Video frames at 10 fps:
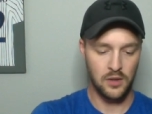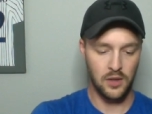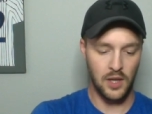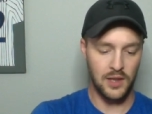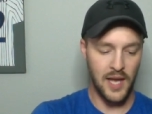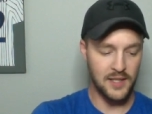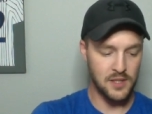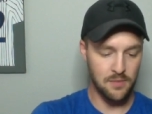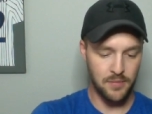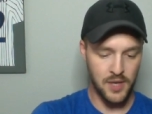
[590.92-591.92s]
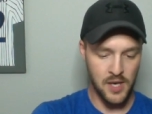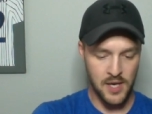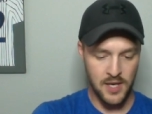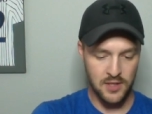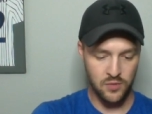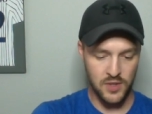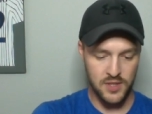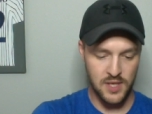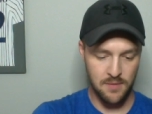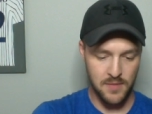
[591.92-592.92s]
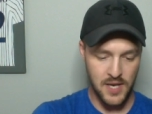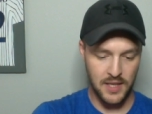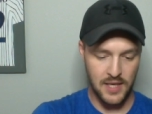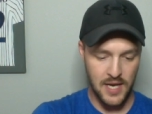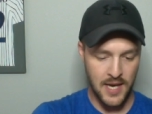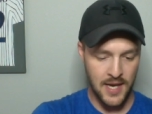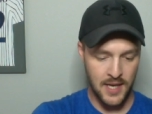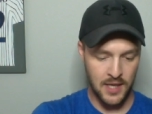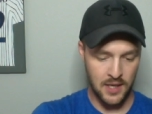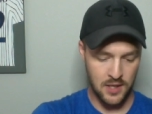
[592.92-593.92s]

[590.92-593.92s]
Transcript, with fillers: Electabuzz. What's up, my guy?